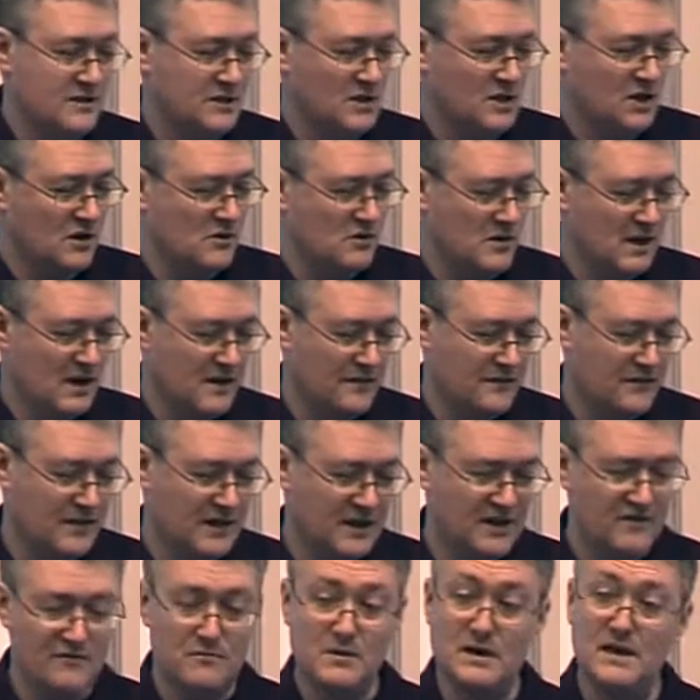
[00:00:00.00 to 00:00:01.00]
So
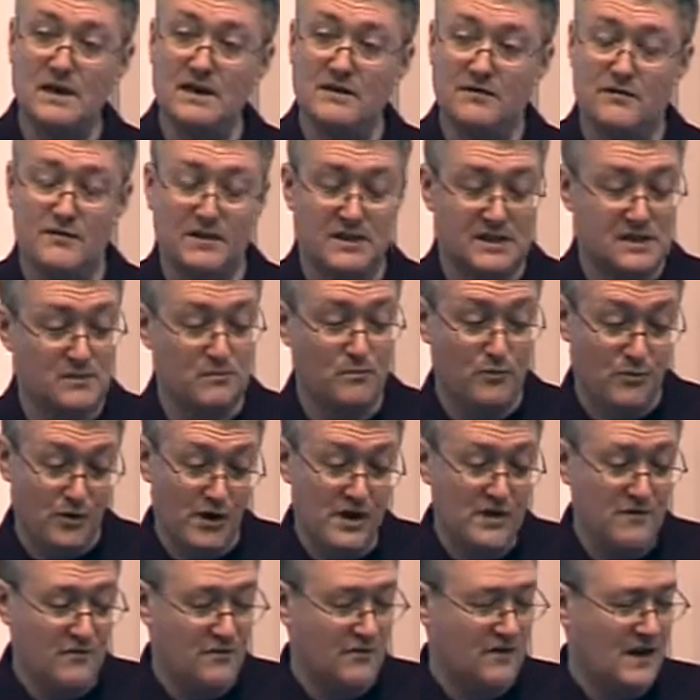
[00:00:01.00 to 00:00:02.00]
forgive me if it's
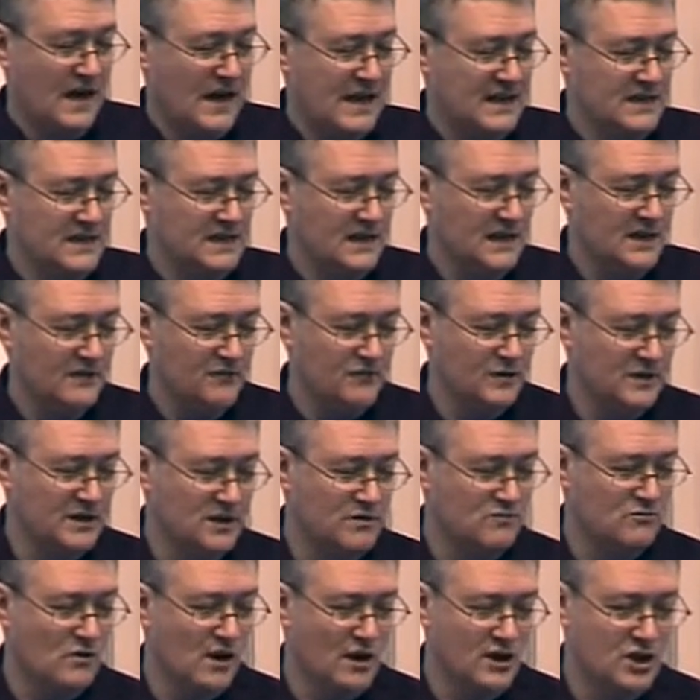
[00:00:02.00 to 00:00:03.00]
brief and if we
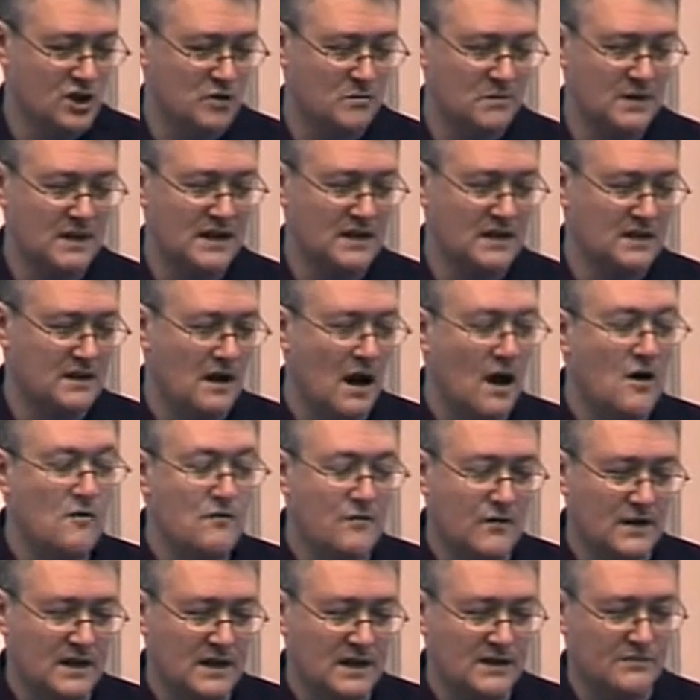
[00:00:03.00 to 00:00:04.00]
do rush, but it
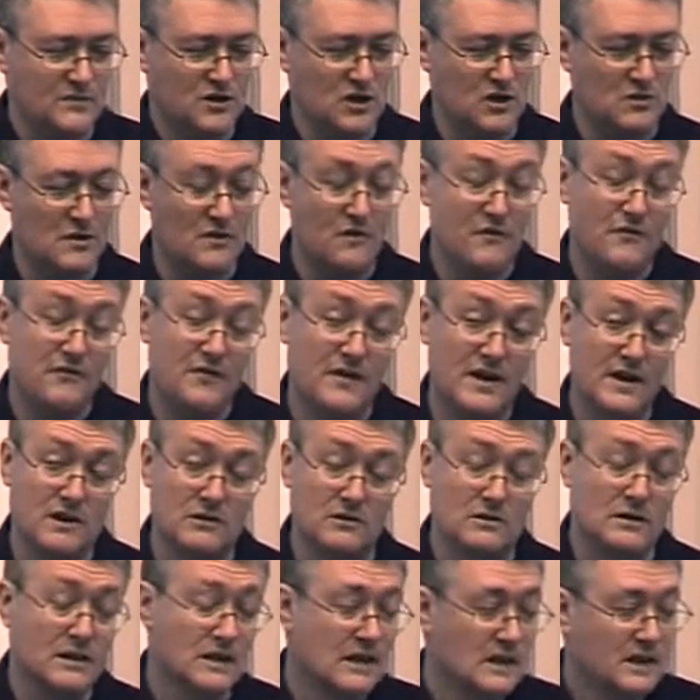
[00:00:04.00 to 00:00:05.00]
hopefully gives you a
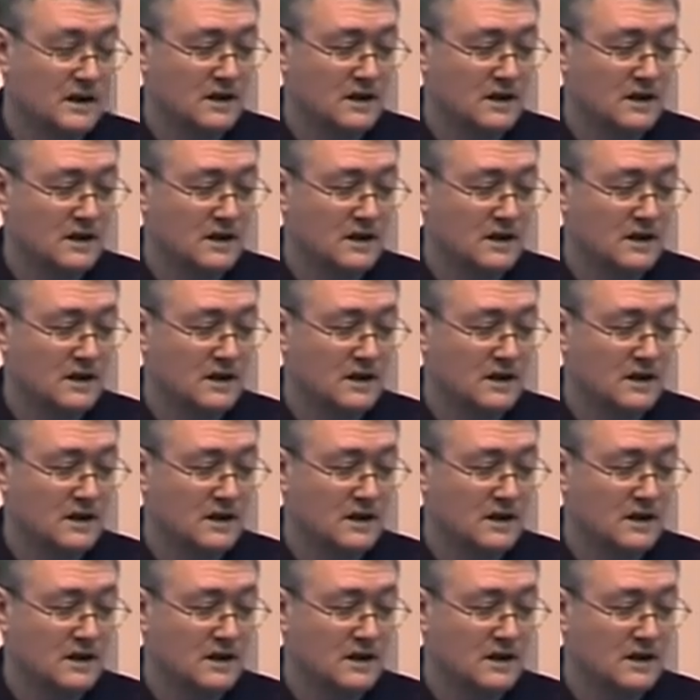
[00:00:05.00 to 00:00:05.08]
feel